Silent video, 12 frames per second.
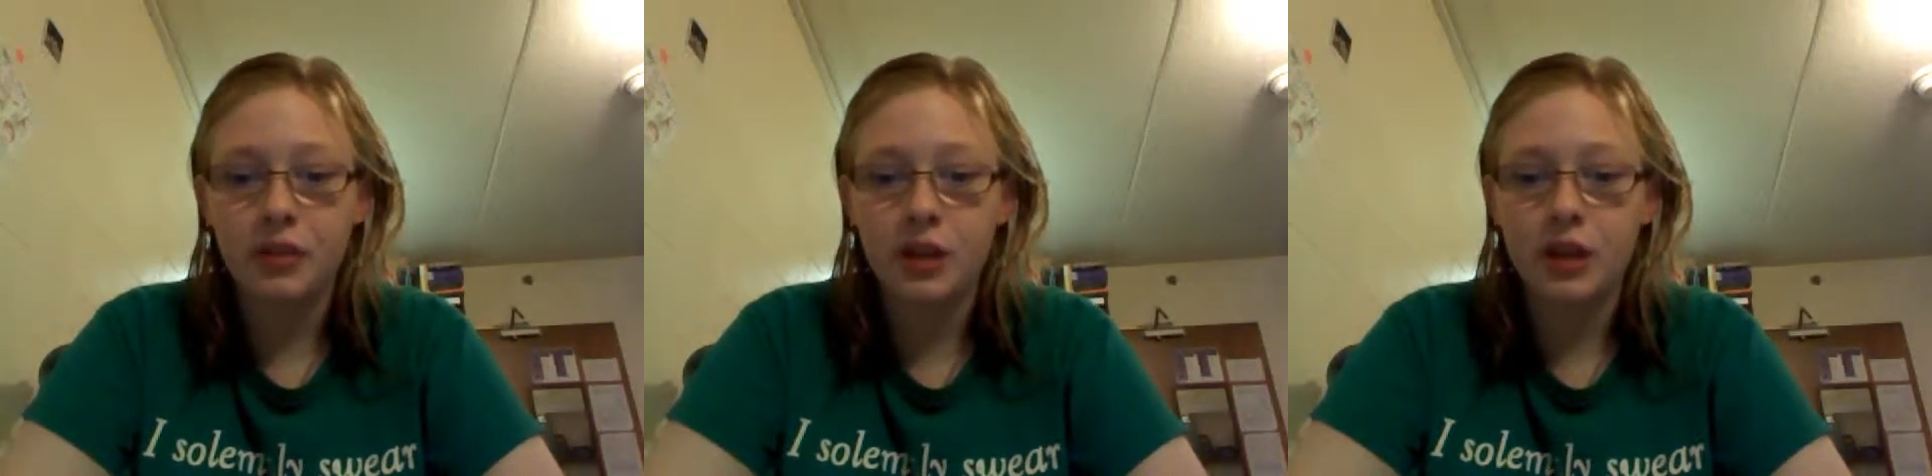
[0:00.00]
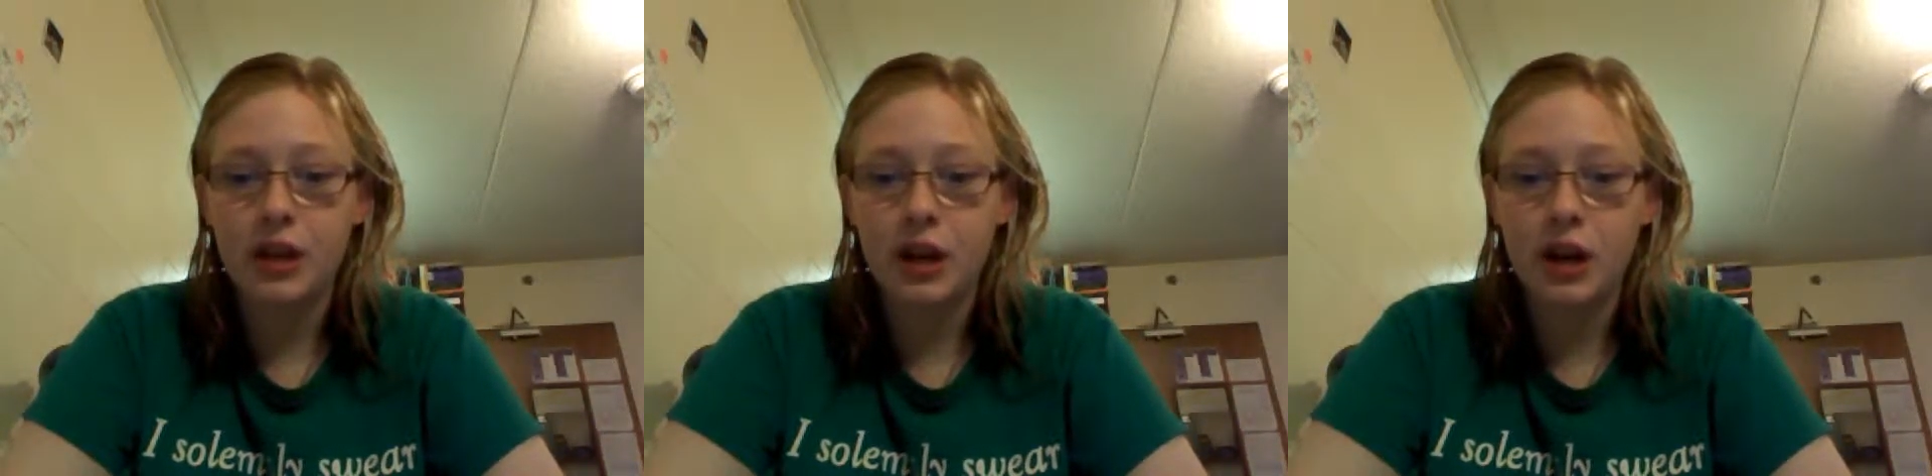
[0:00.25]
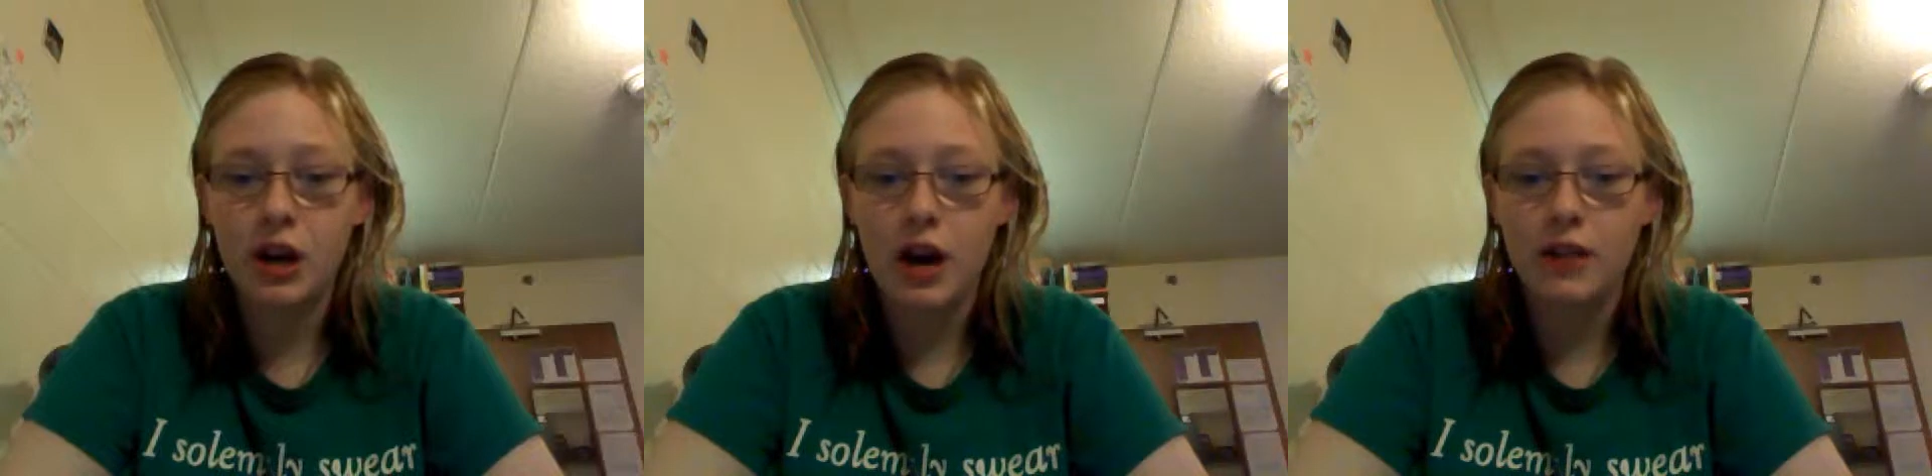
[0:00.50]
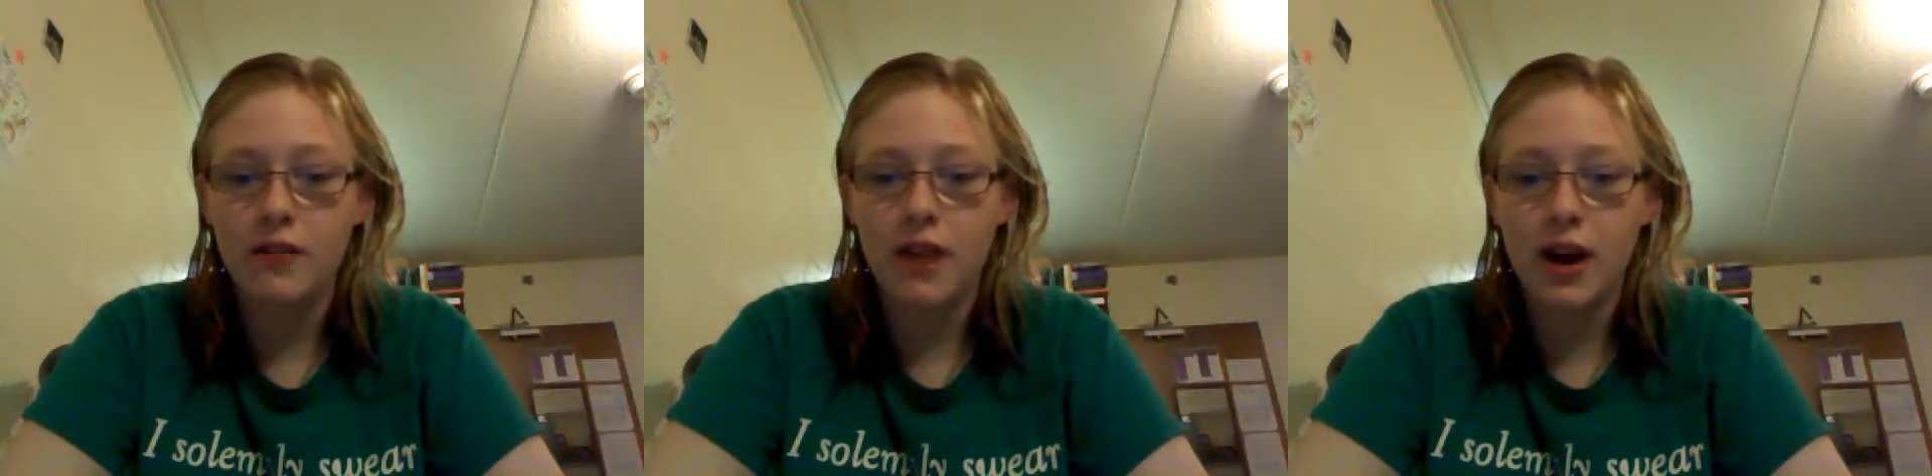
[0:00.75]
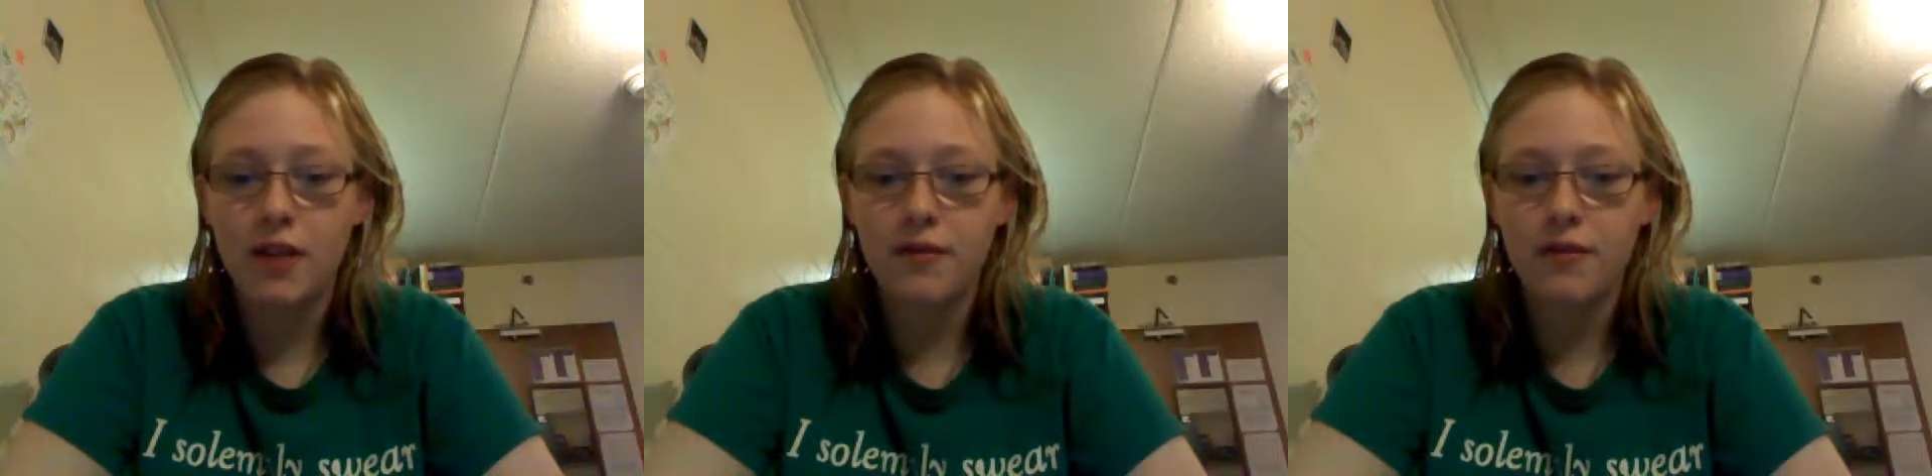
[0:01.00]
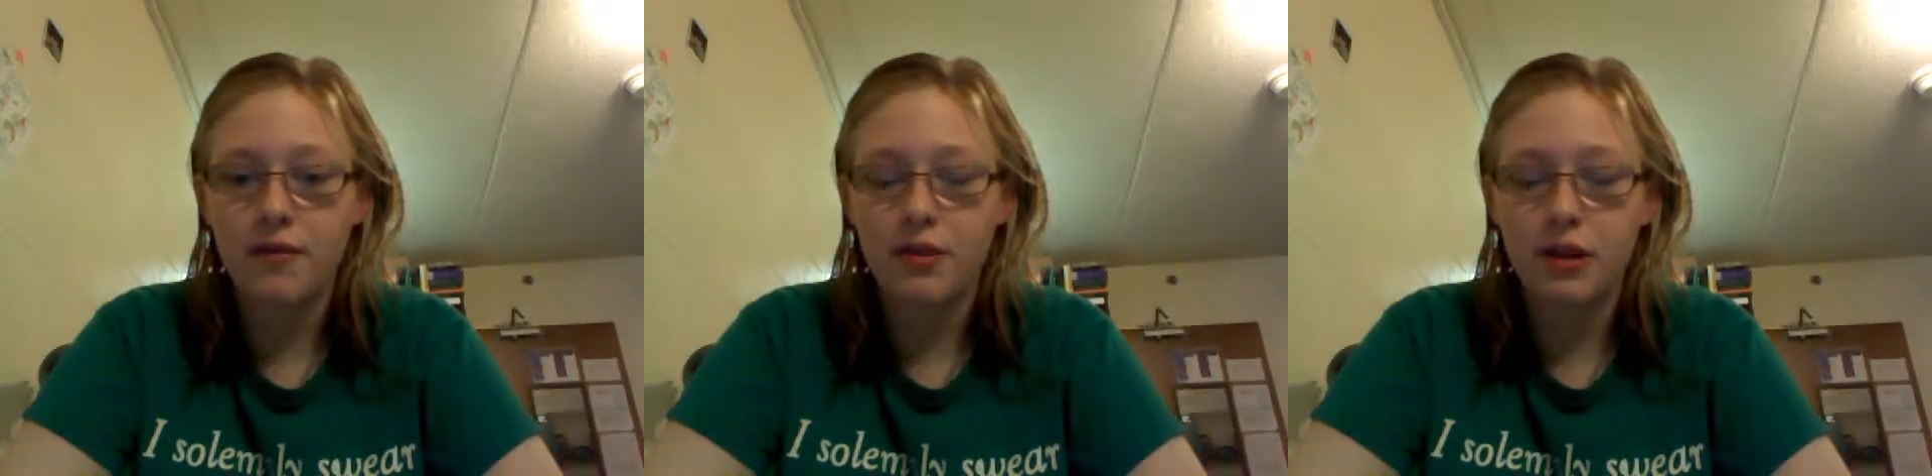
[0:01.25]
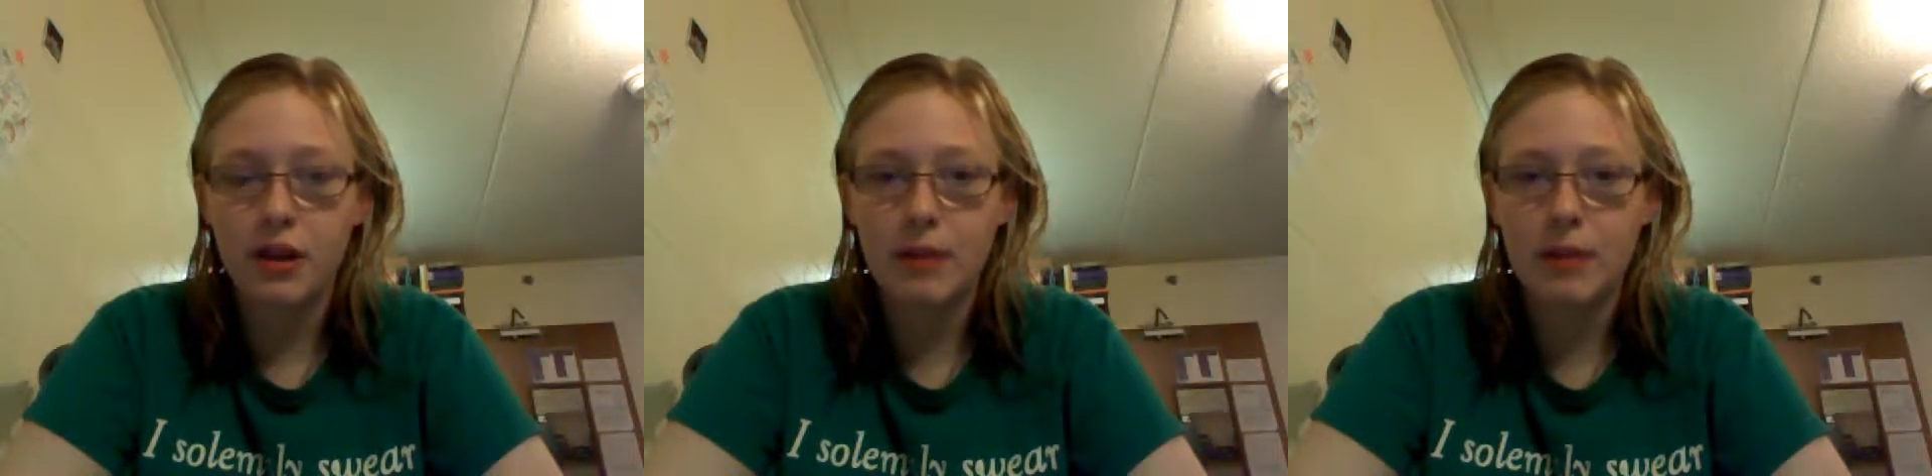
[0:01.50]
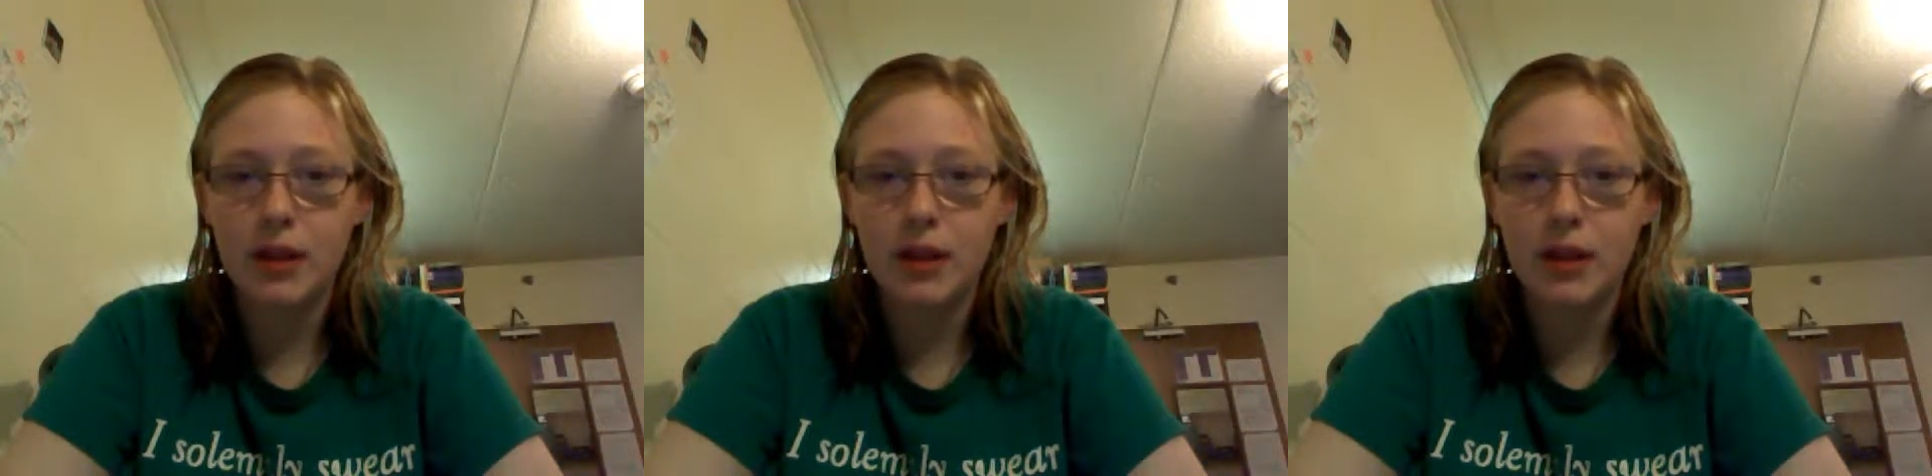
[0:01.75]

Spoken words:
Got there at 5:30